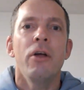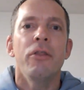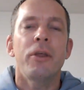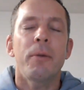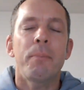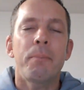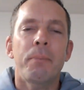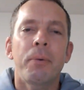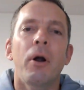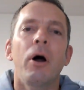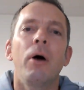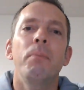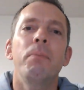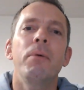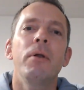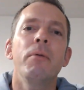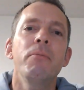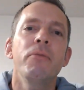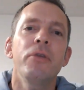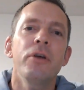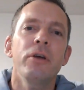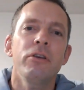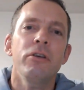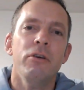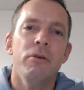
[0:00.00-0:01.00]
The
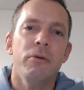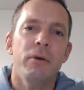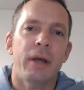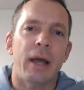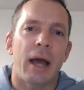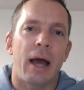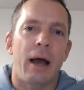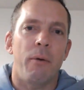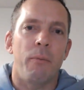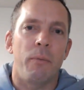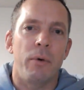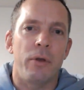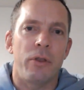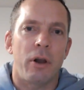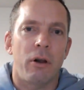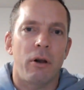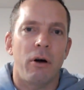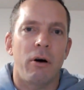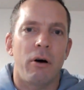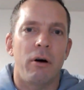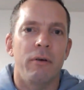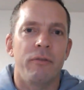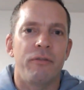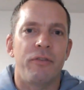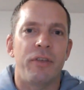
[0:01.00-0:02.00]
problem that you get with a
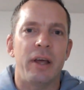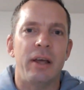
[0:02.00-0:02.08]
lot of